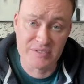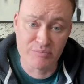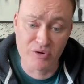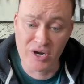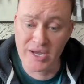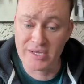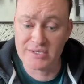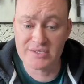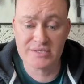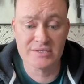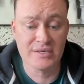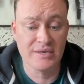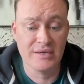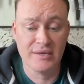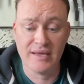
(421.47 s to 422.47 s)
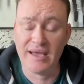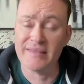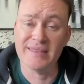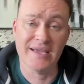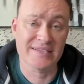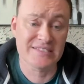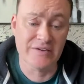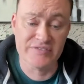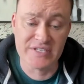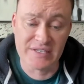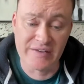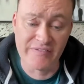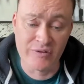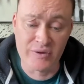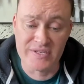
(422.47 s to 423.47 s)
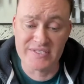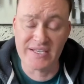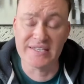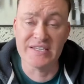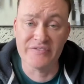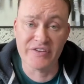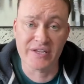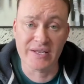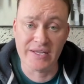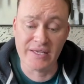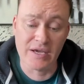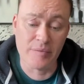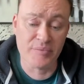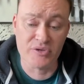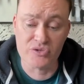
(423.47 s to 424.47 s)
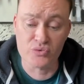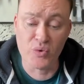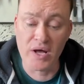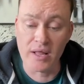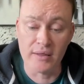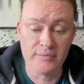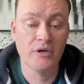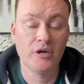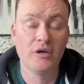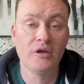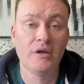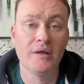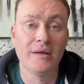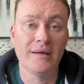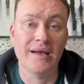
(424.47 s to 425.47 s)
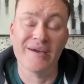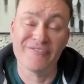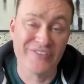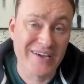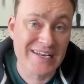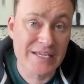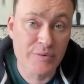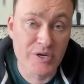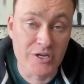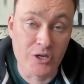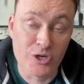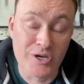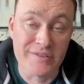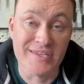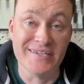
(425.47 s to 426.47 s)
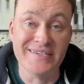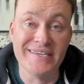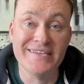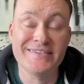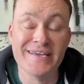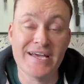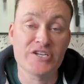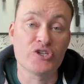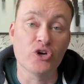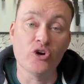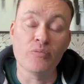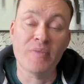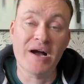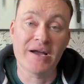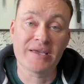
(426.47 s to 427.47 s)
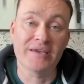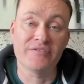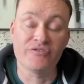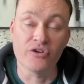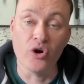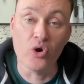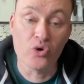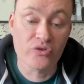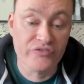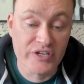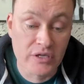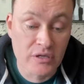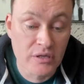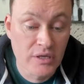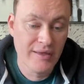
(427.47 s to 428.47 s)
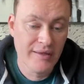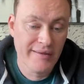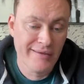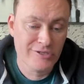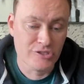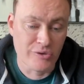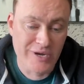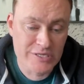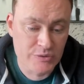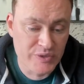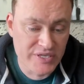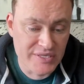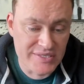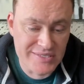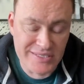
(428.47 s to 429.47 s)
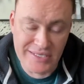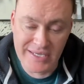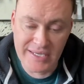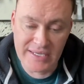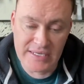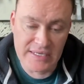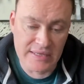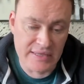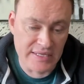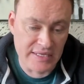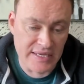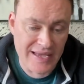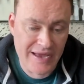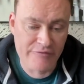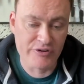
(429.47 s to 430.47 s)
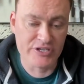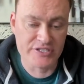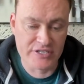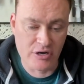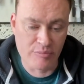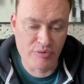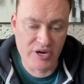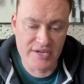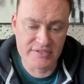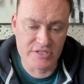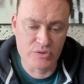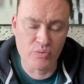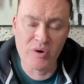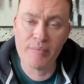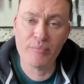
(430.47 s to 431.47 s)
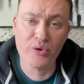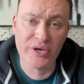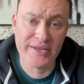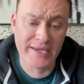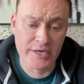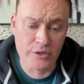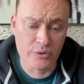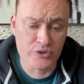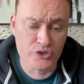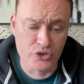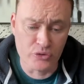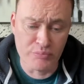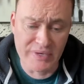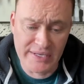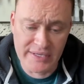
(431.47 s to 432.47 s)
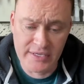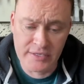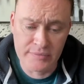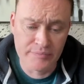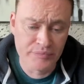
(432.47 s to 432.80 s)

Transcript: price, and the activity level is significantly up as well. And finally, we're going to look at the detached home market for Oakville. So as we can see here, the average sale price is 1.802 million